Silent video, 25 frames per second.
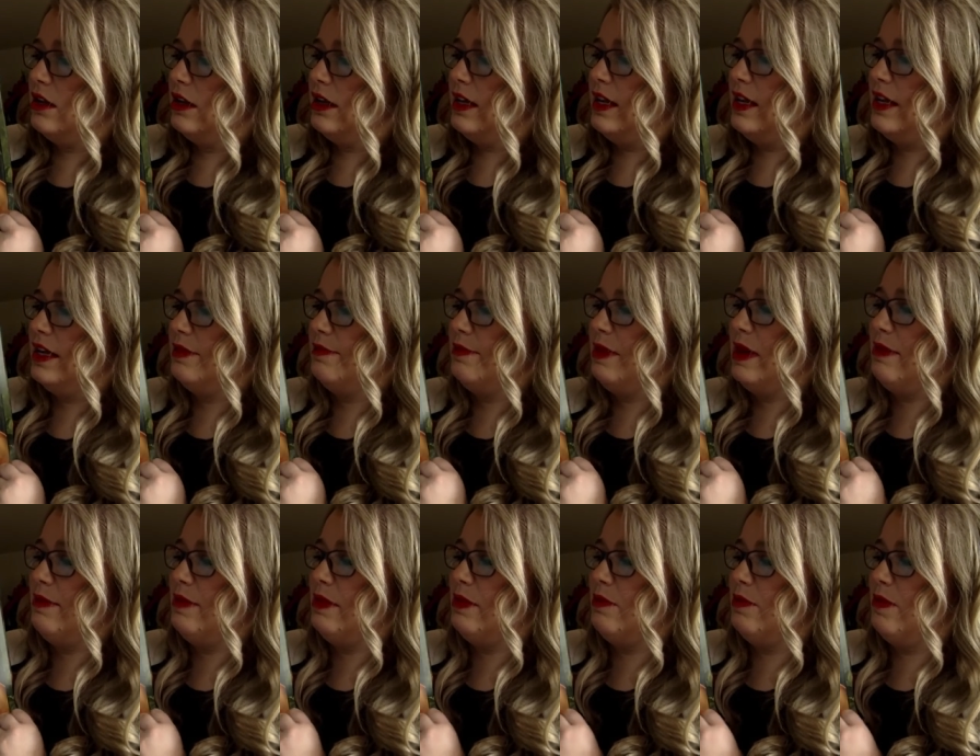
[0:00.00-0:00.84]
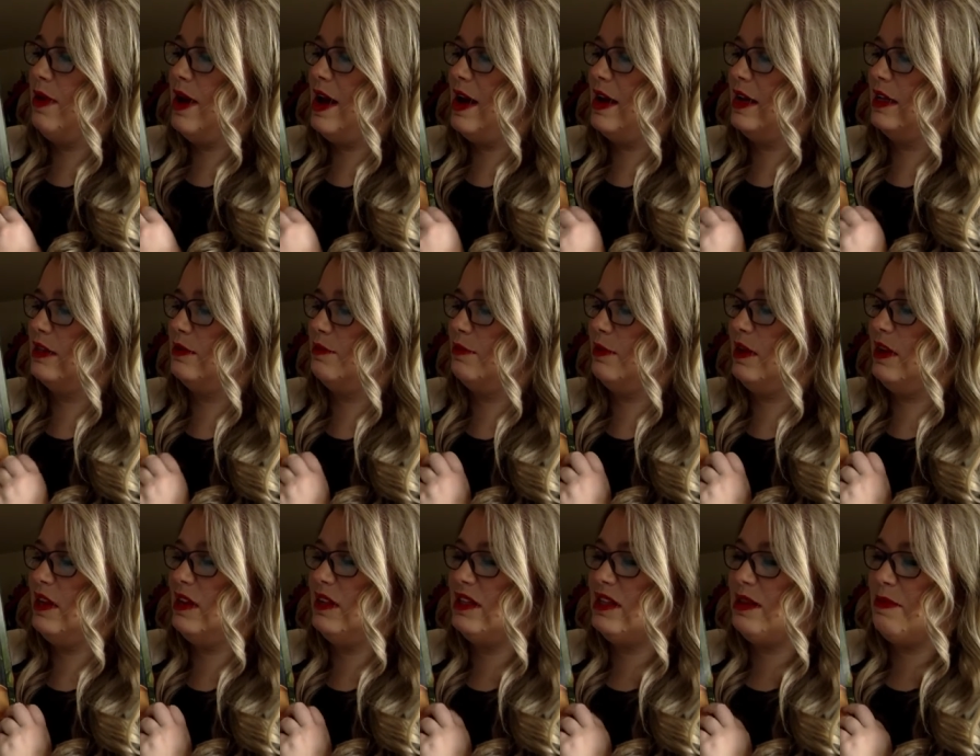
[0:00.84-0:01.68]
He may be wise, but
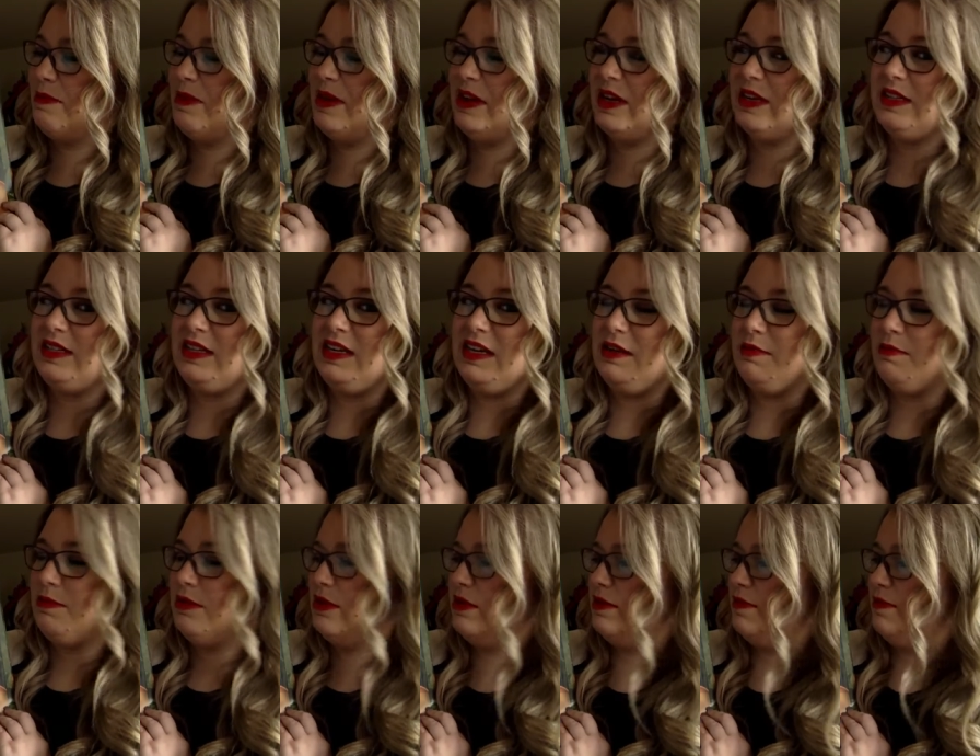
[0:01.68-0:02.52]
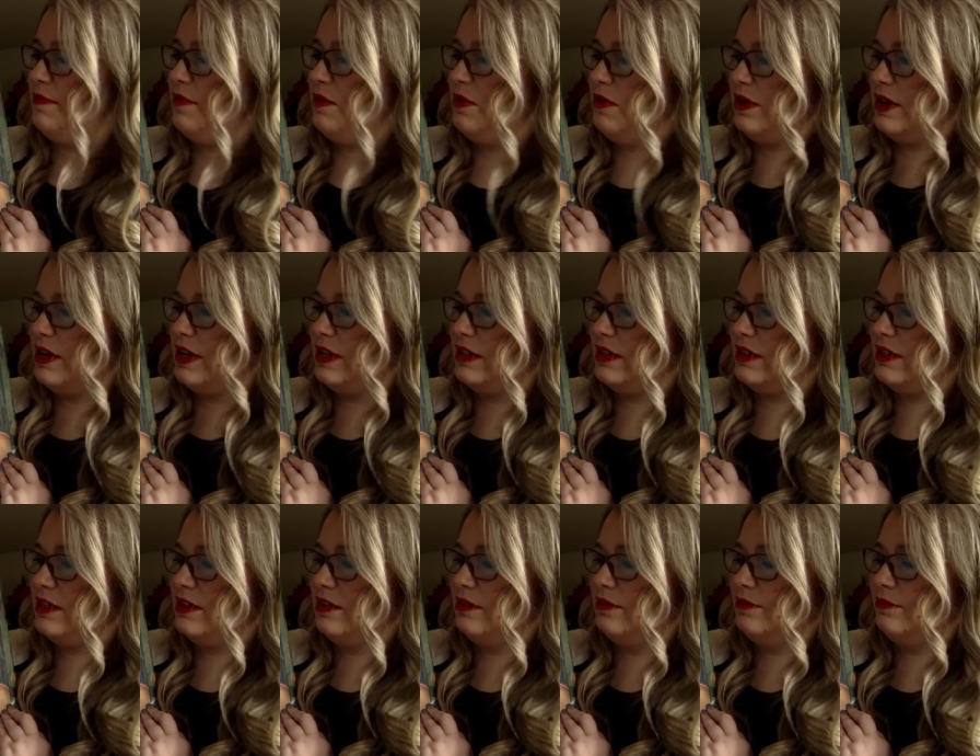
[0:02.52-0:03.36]
he's the biggest animal in the
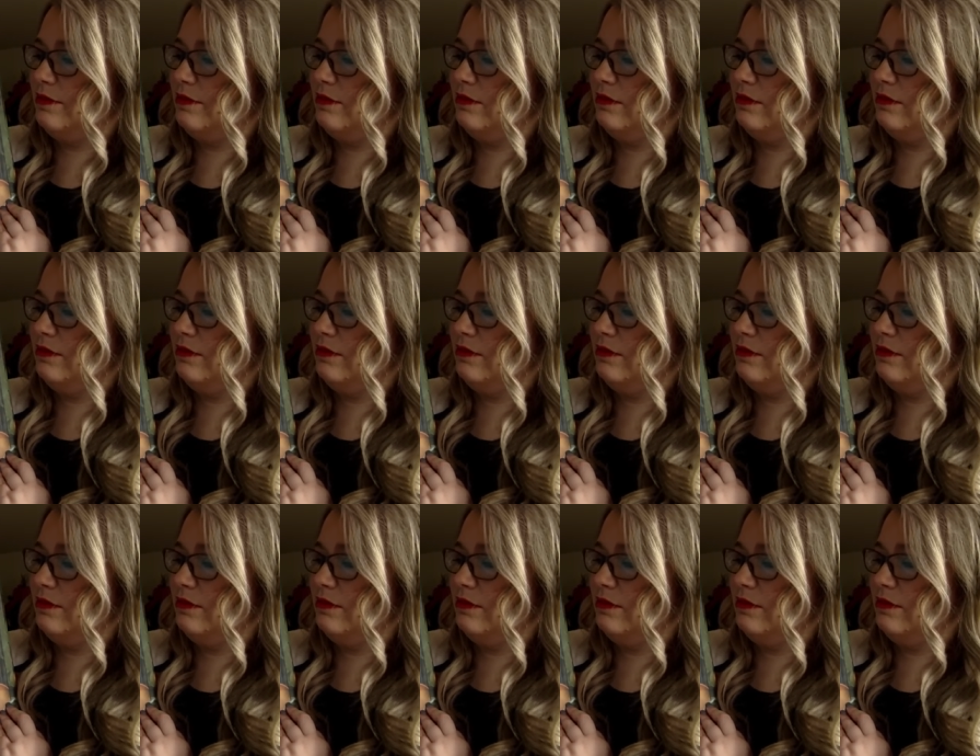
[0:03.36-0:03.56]
forest.